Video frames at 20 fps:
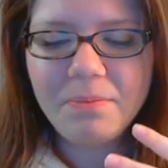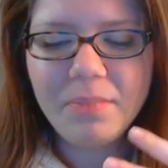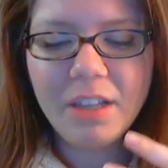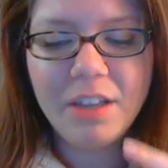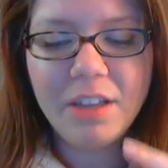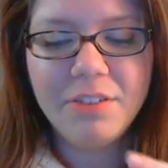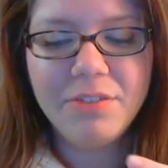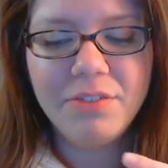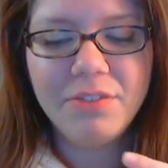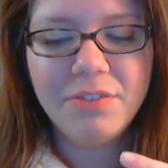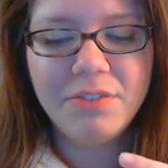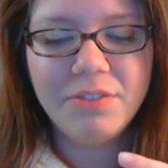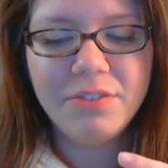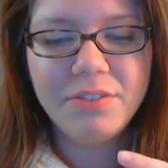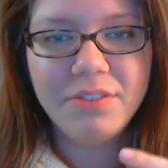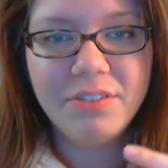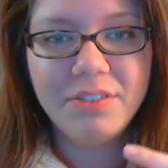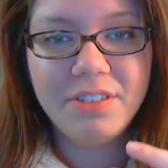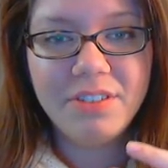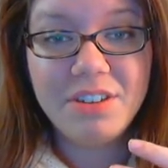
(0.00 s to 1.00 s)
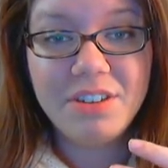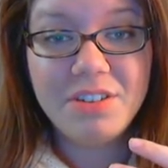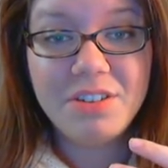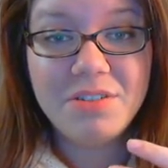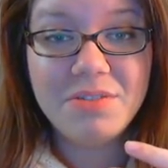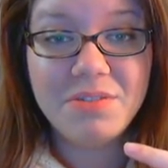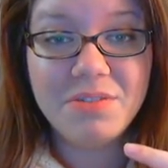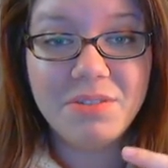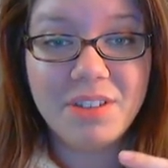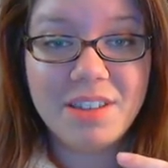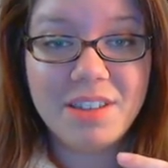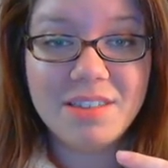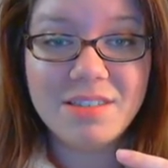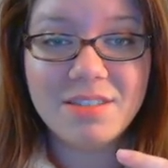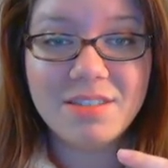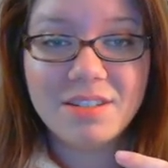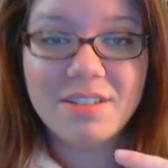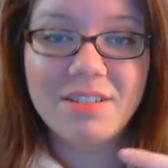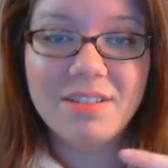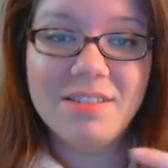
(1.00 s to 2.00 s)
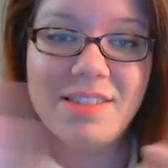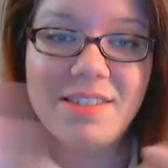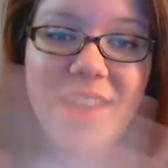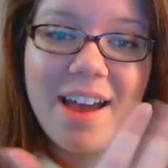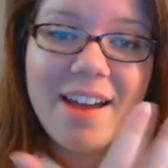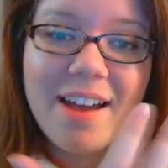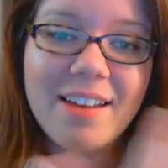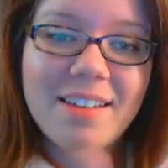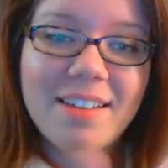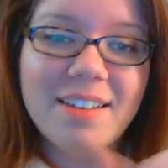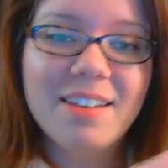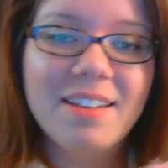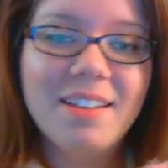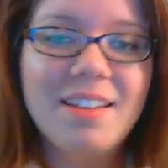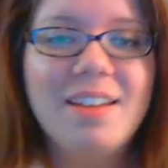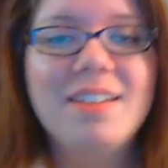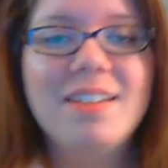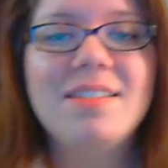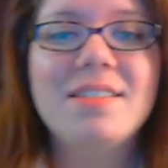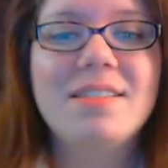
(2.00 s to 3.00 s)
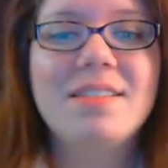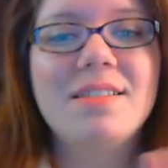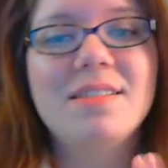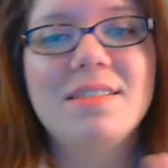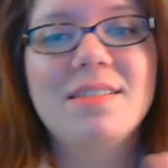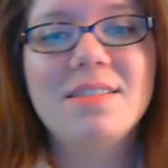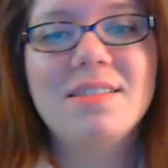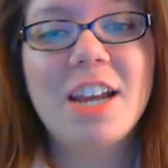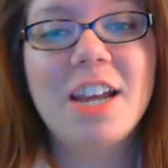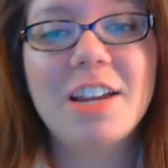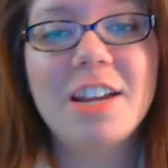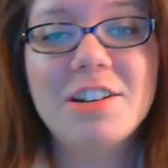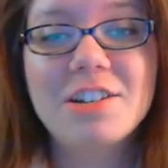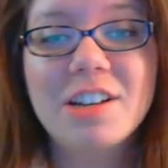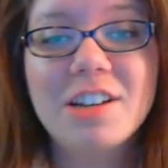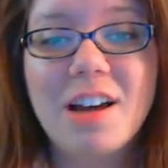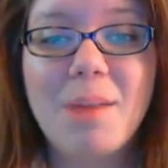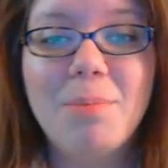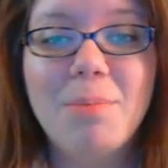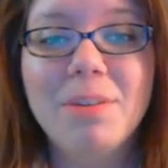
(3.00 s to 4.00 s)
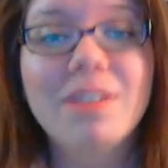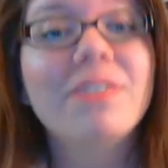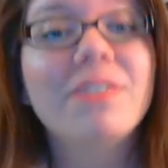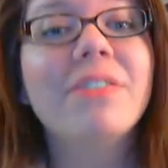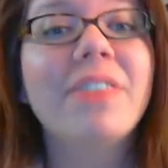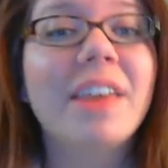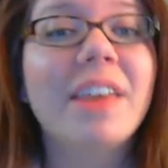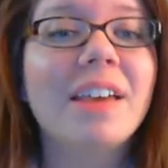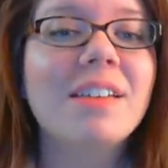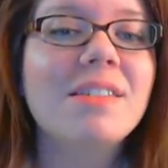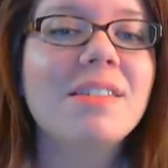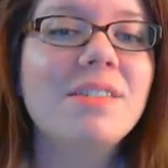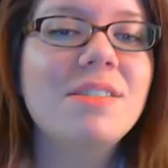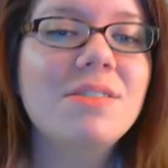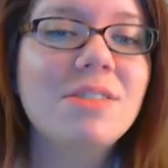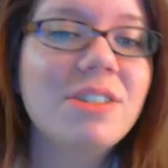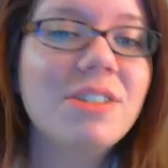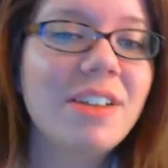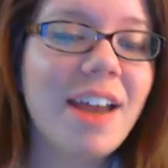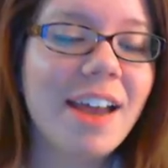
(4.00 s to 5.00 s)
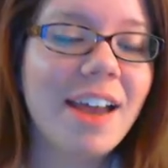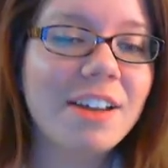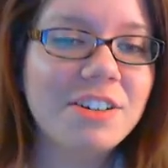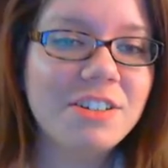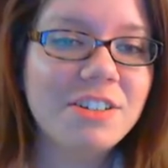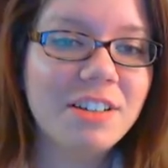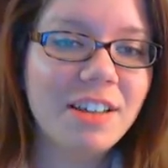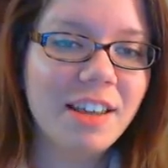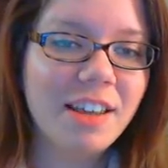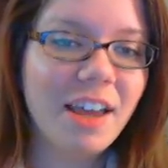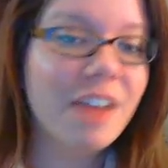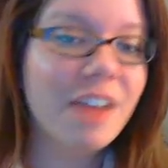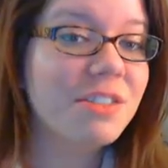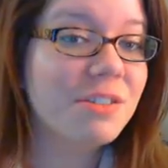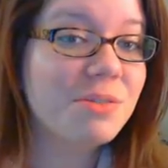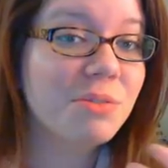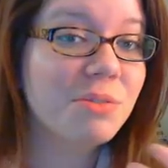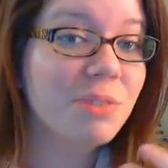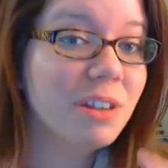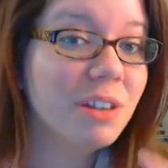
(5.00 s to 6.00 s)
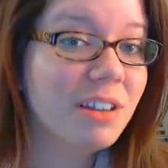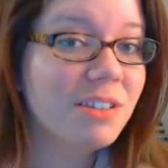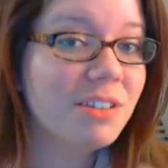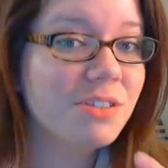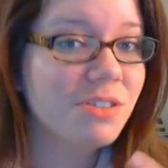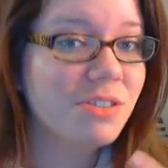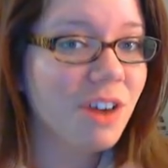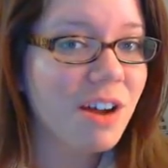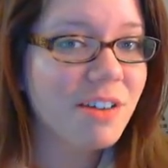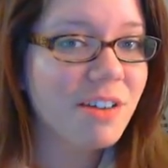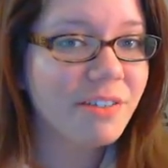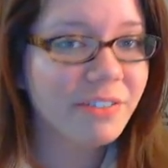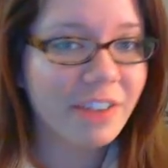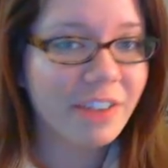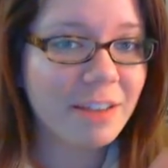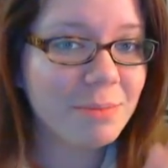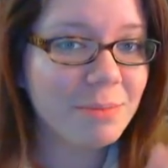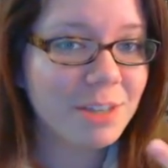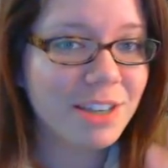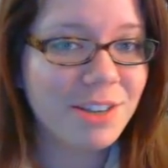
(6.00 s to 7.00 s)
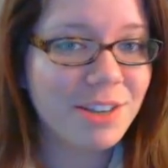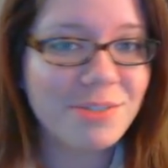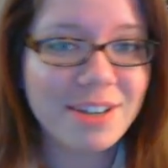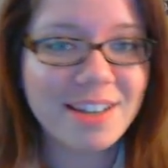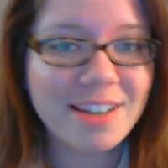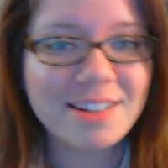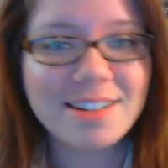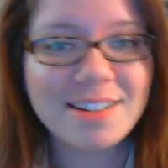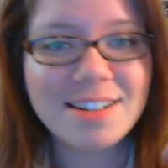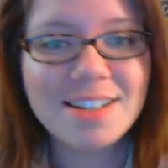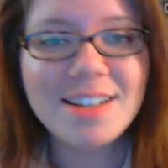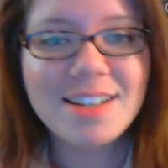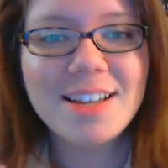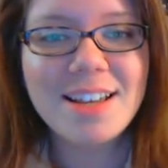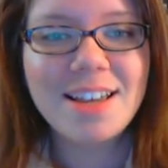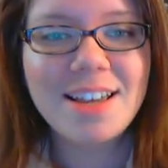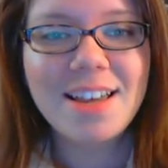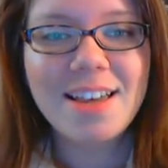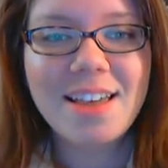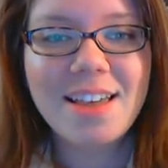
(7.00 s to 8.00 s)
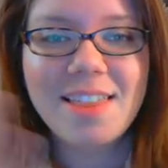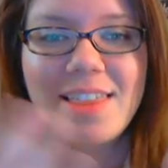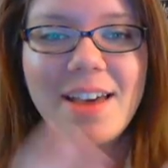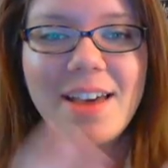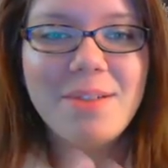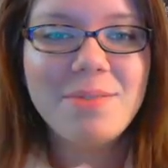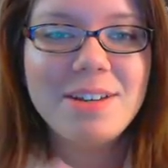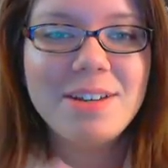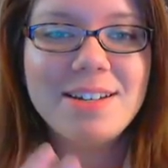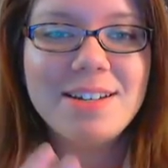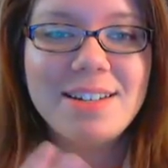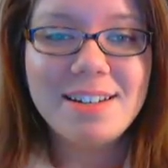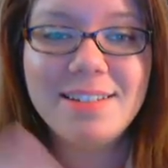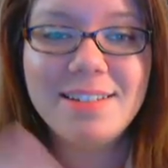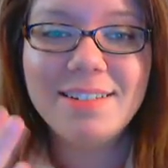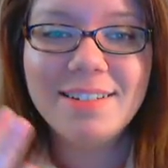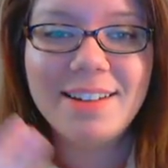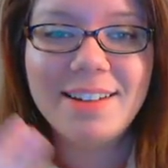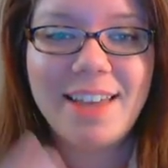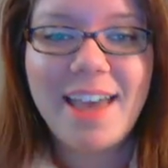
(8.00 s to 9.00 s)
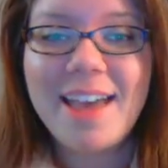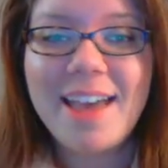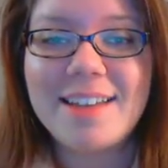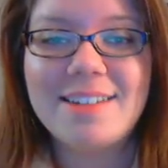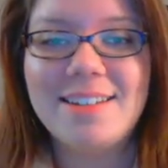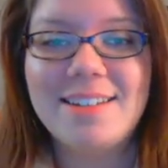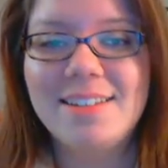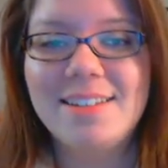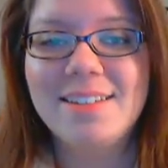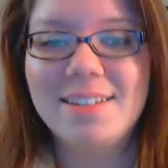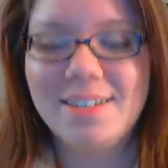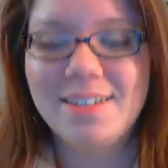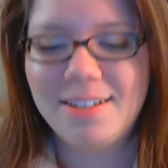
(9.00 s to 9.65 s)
if you insert Zach and change a couple of things, you could actually get this really strong family unit that we didn't get.